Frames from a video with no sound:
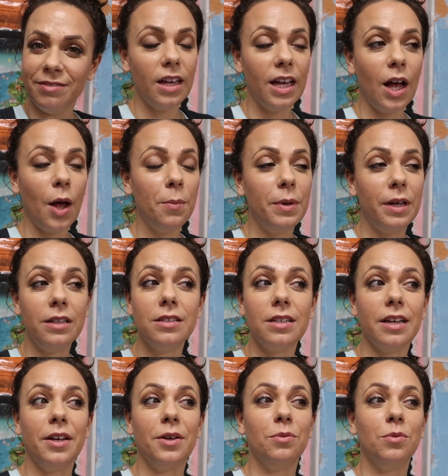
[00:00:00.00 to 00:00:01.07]
It helped me
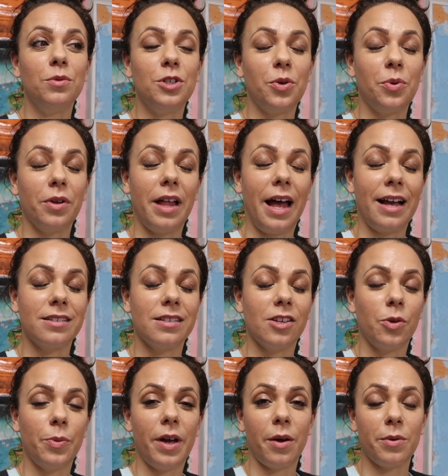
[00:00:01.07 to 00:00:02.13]
to to relax a
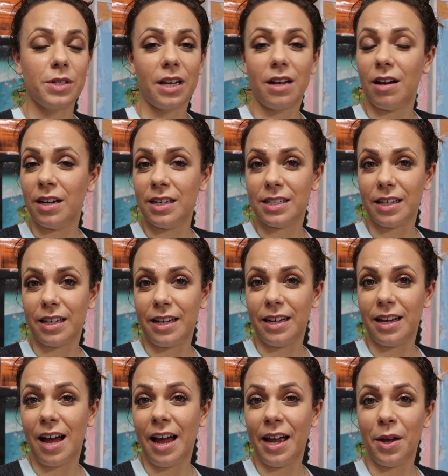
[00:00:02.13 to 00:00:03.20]
little bit. I was like,
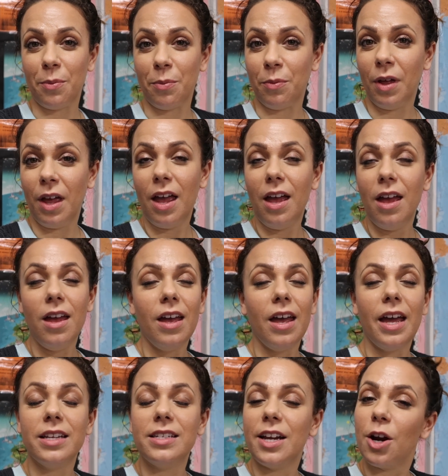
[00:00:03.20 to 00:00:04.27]
honestly, I am
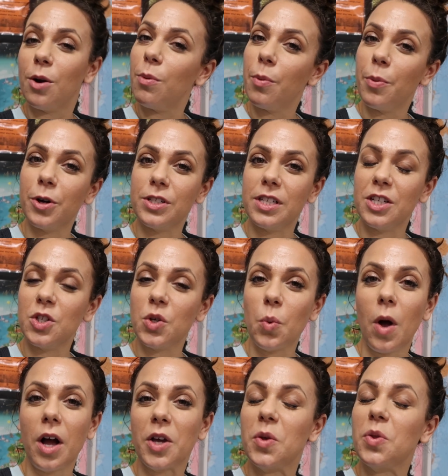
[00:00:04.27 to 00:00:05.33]
a terrible person to
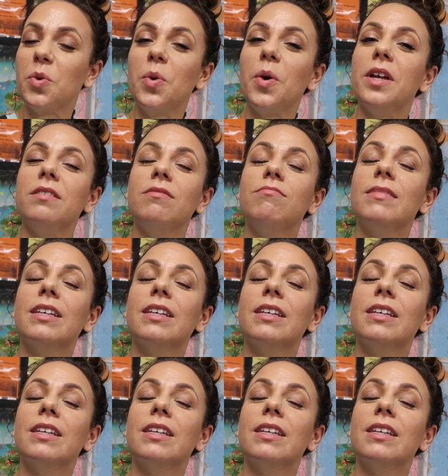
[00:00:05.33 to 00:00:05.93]
walk you through a